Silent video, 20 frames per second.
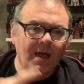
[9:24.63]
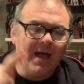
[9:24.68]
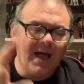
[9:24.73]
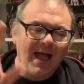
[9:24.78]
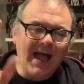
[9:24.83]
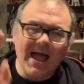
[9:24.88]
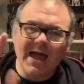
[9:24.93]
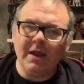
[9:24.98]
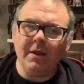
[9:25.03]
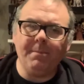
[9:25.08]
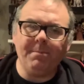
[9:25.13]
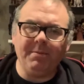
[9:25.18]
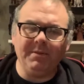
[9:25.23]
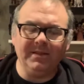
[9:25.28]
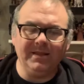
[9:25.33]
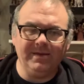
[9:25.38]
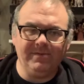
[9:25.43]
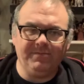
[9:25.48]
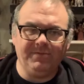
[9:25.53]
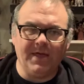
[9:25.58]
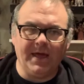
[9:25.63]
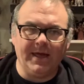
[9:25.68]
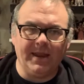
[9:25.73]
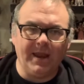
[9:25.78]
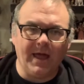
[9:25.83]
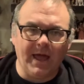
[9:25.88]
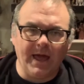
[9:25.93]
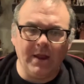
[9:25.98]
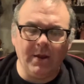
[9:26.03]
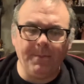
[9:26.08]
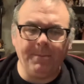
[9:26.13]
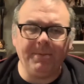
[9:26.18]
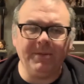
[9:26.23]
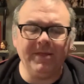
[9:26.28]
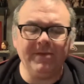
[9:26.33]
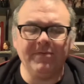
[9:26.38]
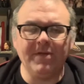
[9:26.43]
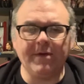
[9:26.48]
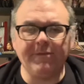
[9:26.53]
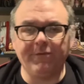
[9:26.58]
I don't believe that. I don't
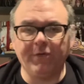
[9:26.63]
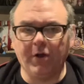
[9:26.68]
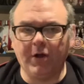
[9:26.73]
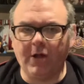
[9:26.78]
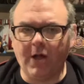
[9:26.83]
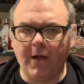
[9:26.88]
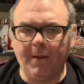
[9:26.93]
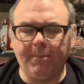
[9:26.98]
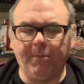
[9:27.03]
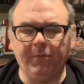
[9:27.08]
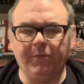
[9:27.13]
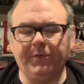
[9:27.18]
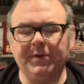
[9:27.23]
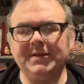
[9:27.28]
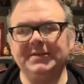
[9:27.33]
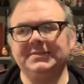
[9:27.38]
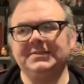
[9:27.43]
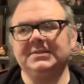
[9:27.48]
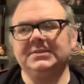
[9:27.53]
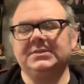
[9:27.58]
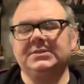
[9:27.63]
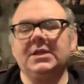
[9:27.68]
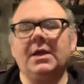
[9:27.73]
believe that for a couple reasons.